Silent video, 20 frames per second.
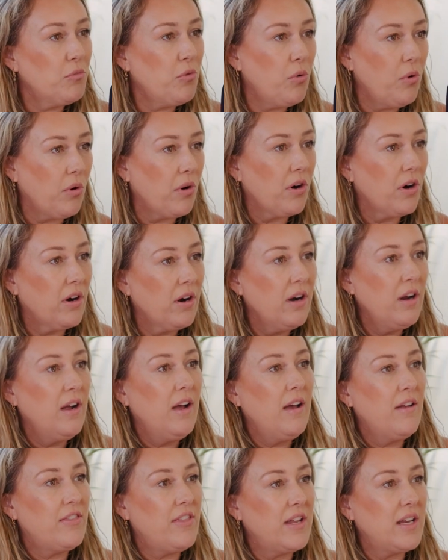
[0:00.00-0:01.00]
more
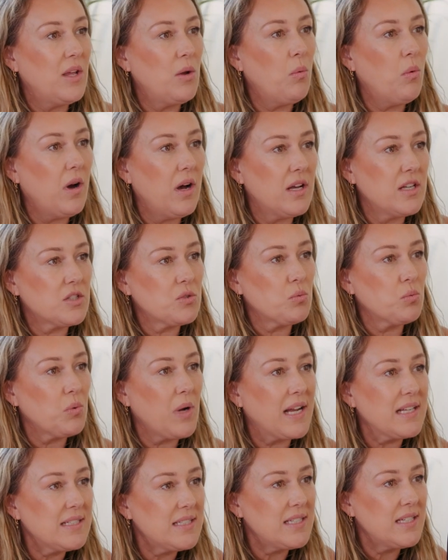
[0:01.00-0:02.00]
than he was
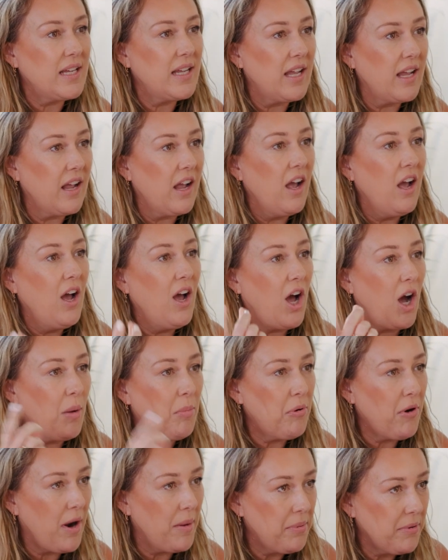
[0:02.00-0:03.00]
renting a
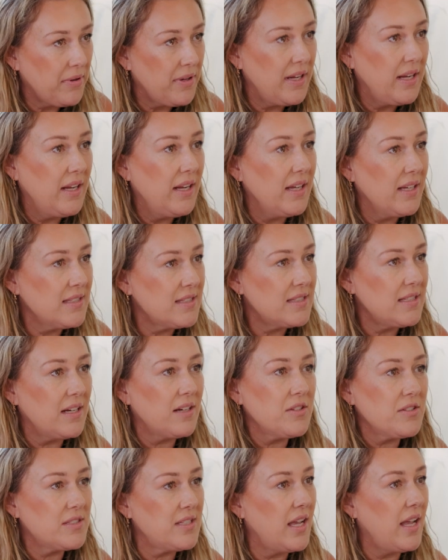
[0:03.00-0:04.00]
property in
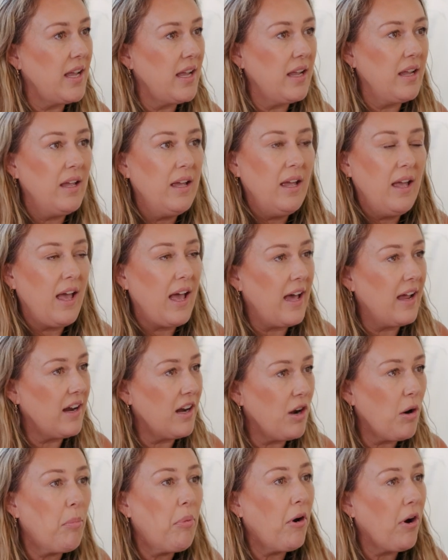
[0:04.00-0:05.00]
San Jose at
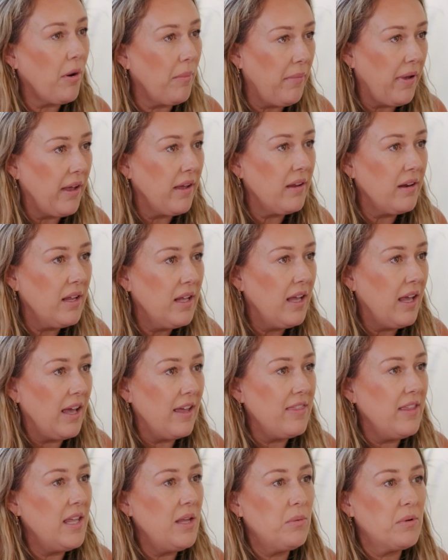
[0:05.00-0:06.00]
an apartment. Yeah.
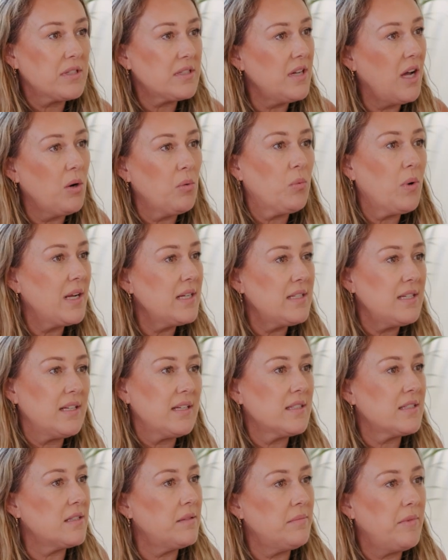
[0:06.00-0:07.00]
And he was not
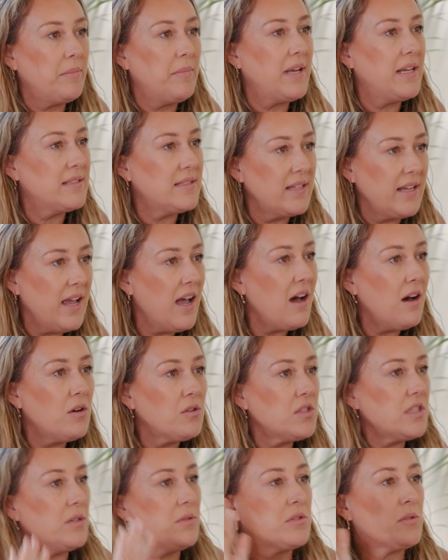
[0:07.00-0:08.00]
renting some amazing
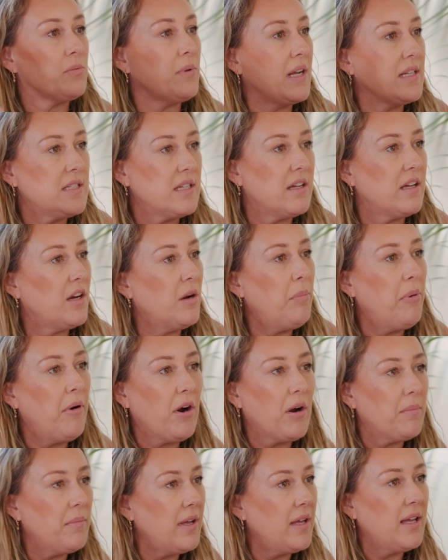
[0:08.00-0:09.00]
house. He was renting an
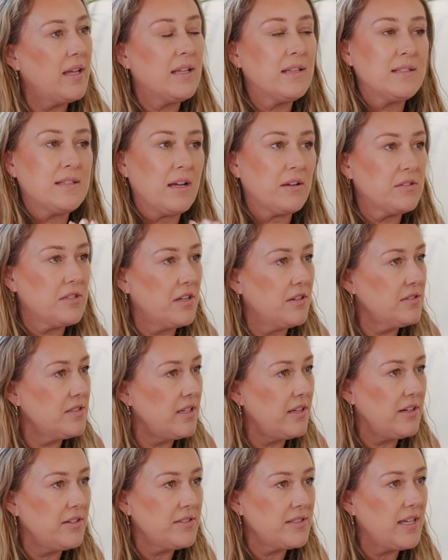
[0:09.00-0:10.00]
apartment in downtown
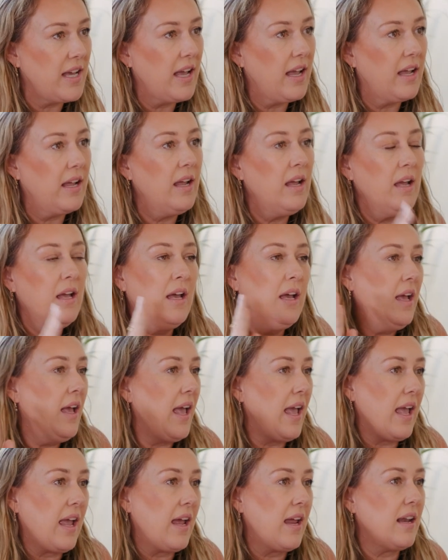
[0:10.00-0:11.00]
San Jose
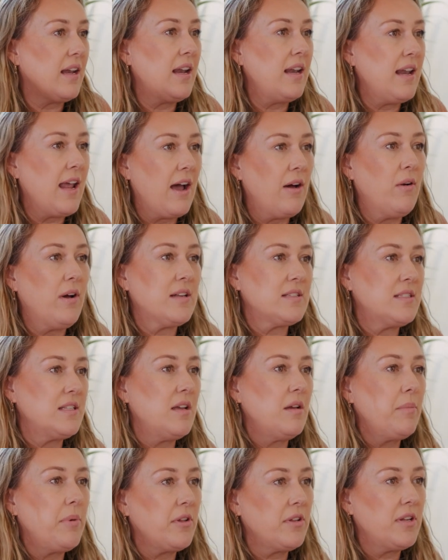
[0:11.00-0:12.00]
and now has
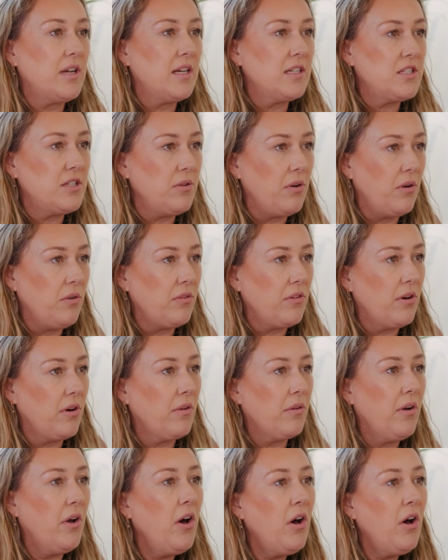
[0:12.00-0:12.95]
the ability to own their own